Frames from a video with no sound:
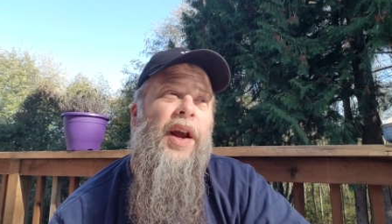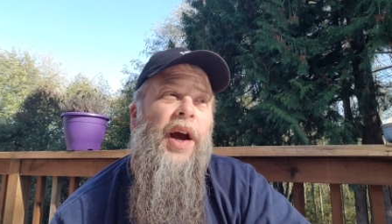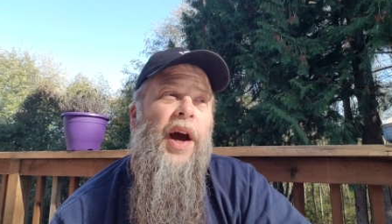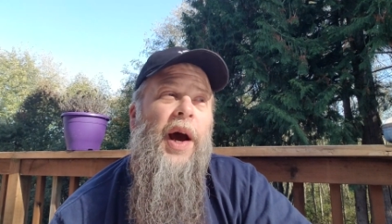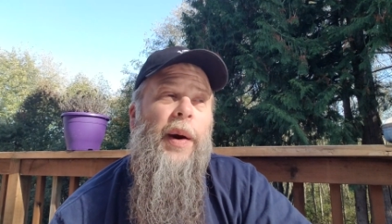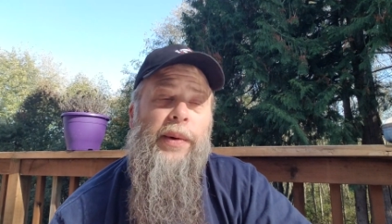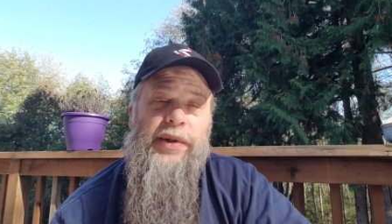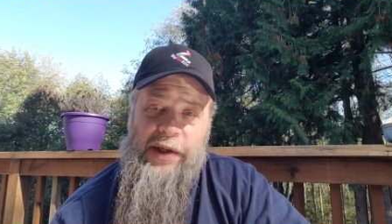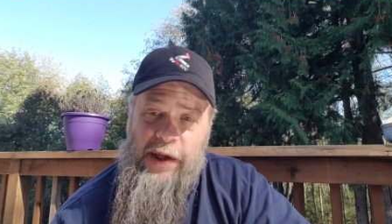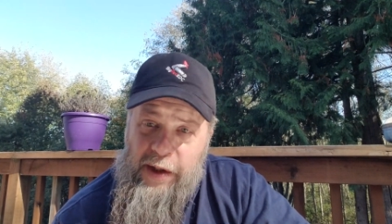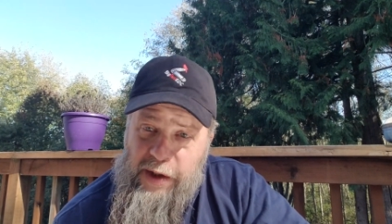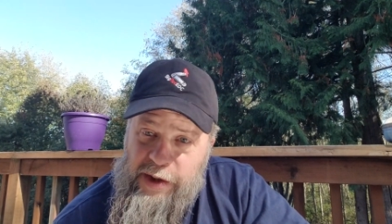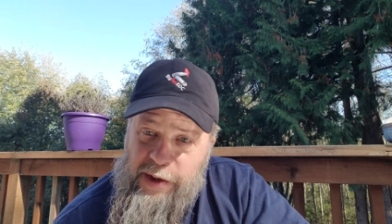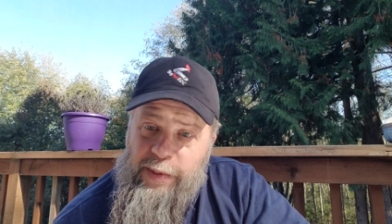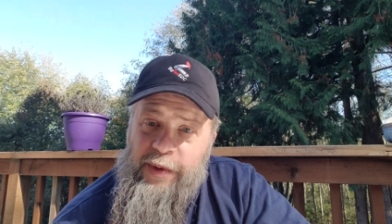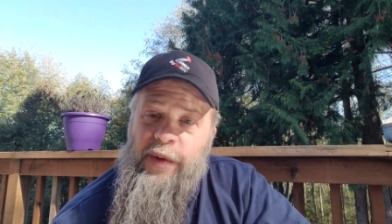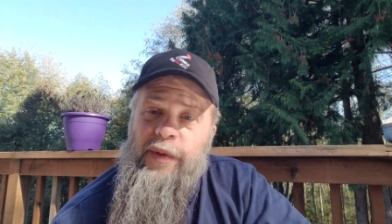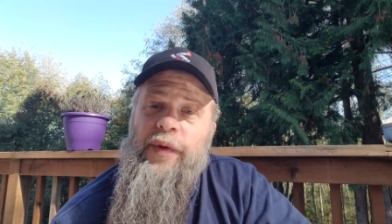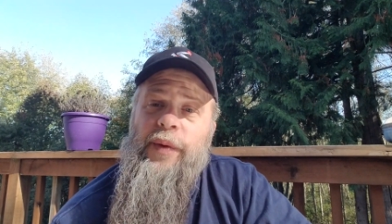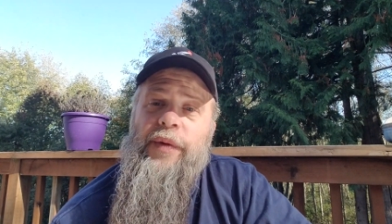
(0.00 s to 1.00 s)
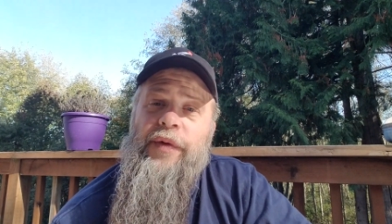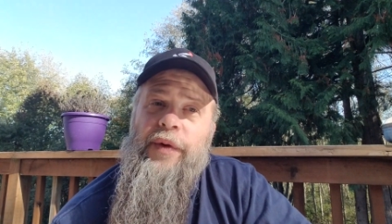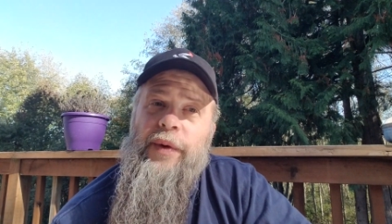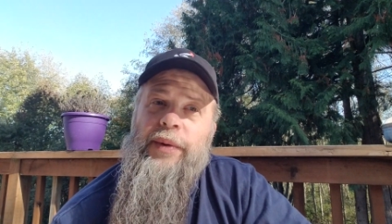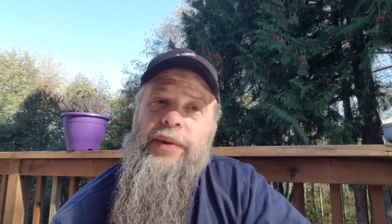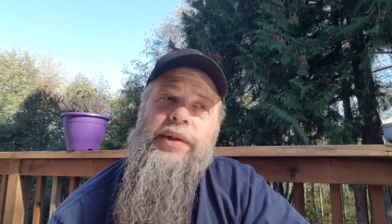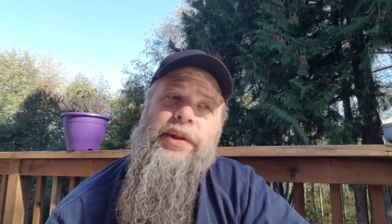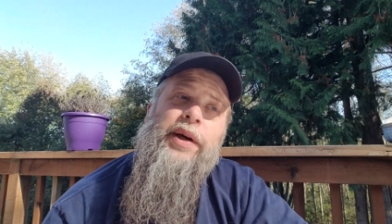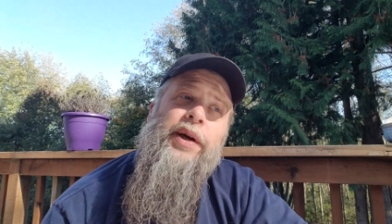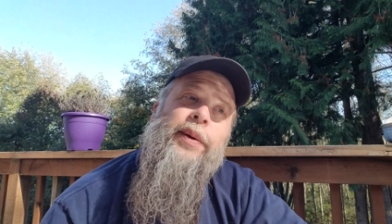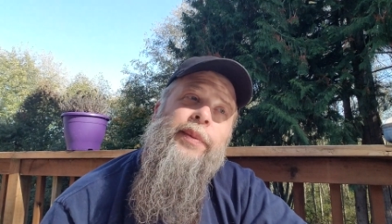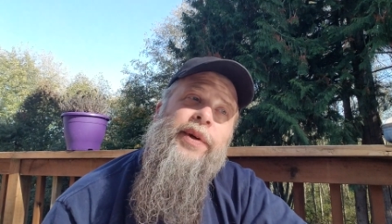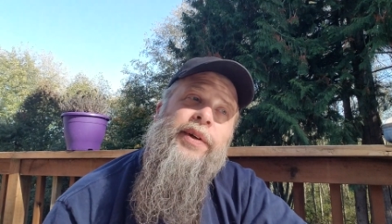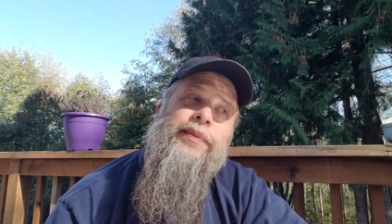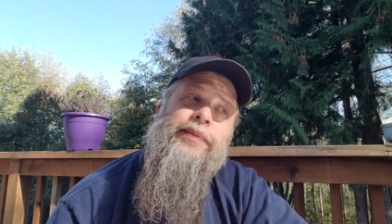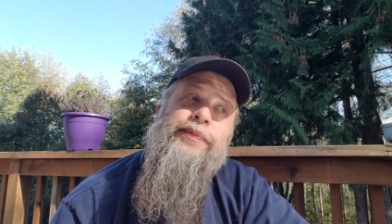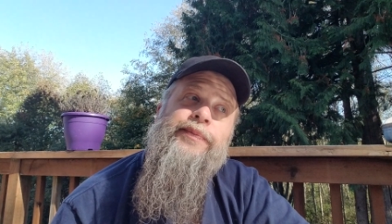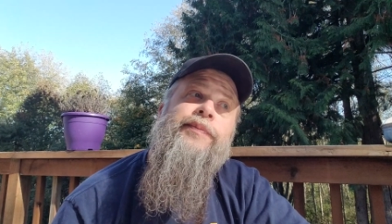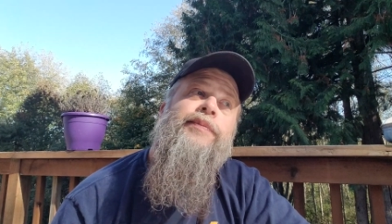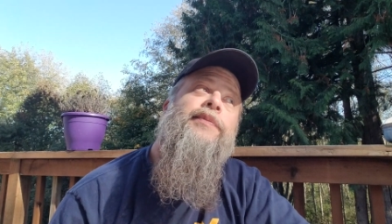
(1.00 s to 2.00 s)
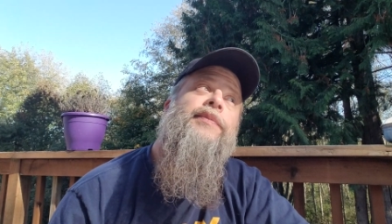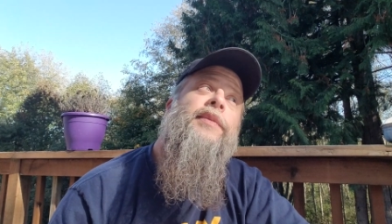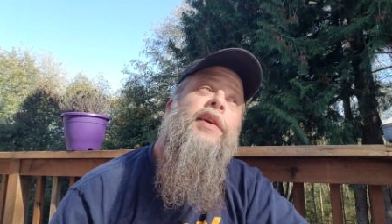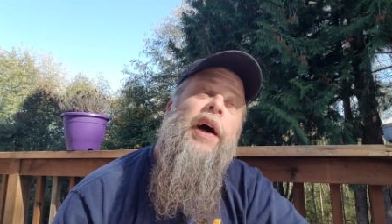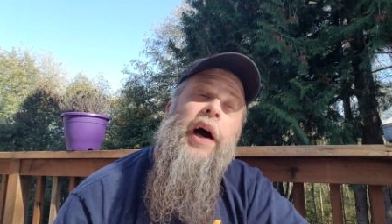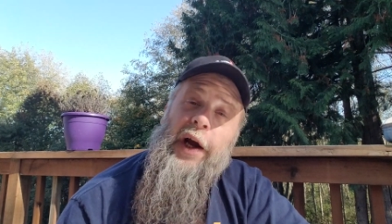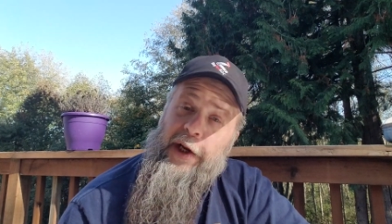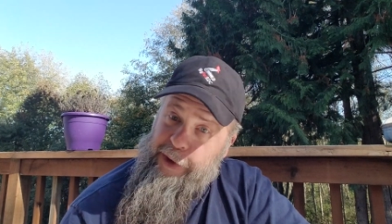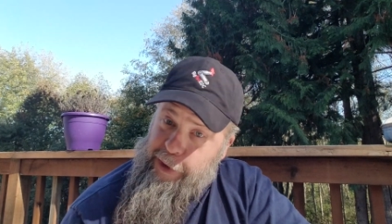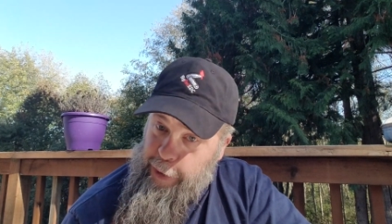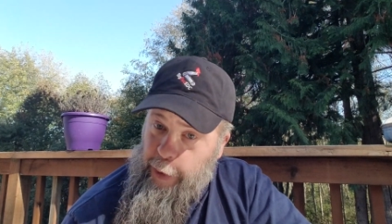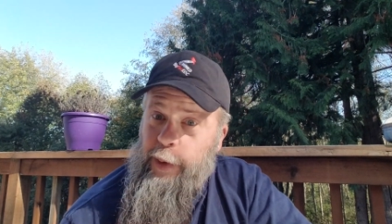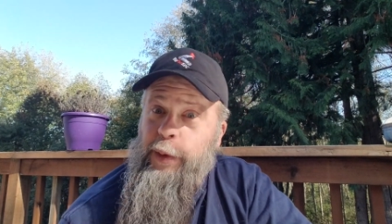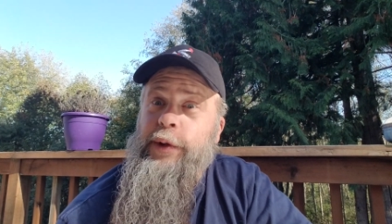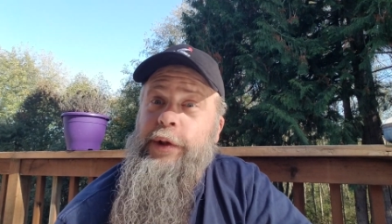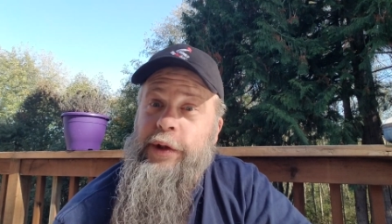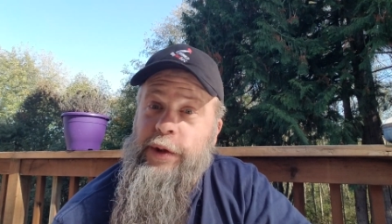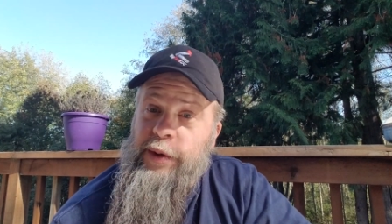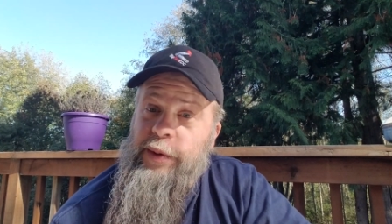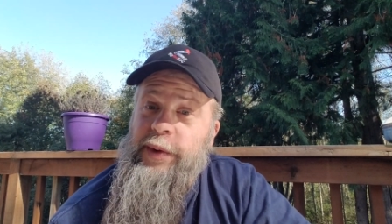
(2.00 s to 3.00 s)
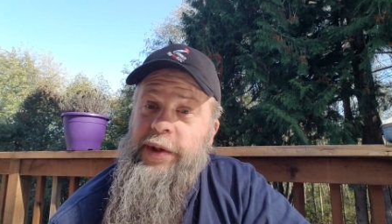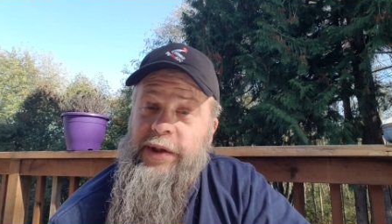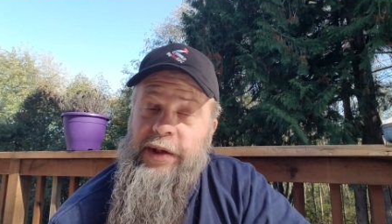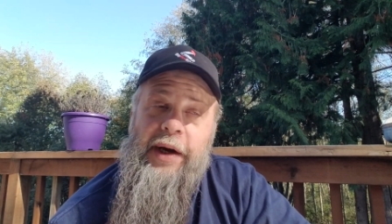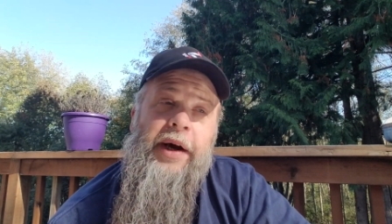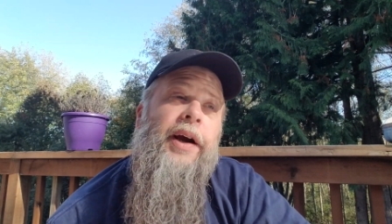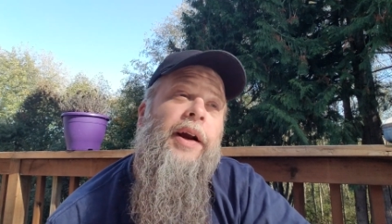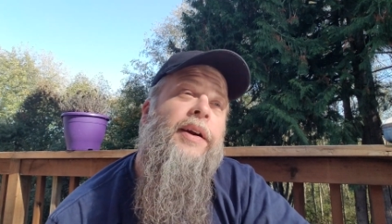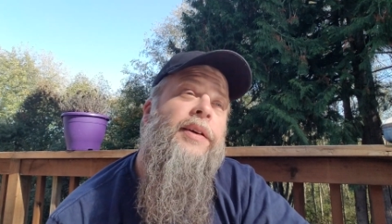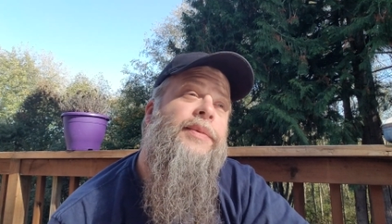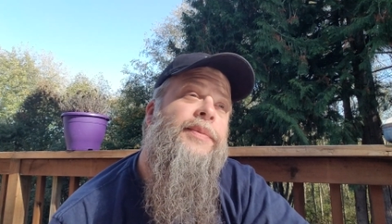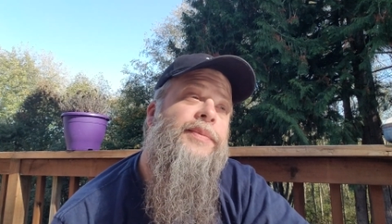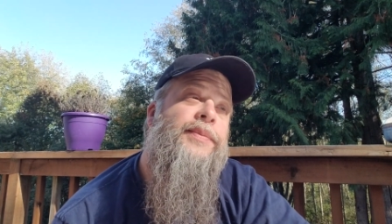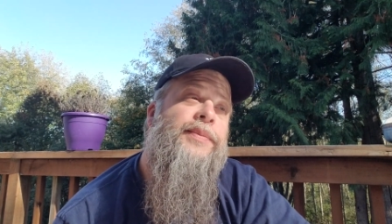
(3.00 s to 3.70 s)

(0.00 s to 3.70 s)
I was eligible for retirement. I chose to retire.